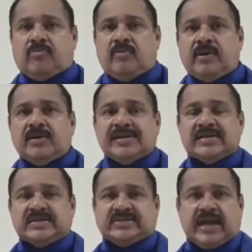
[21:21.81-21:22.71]

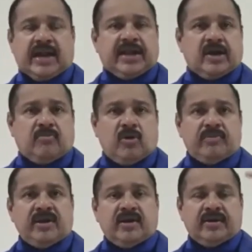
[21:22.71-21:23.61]

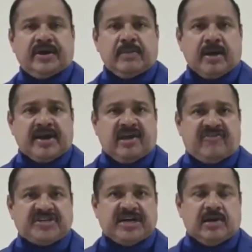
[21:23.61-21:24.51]
unemployment, demand
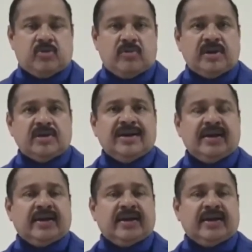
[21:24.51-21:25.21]
deficient unemployment,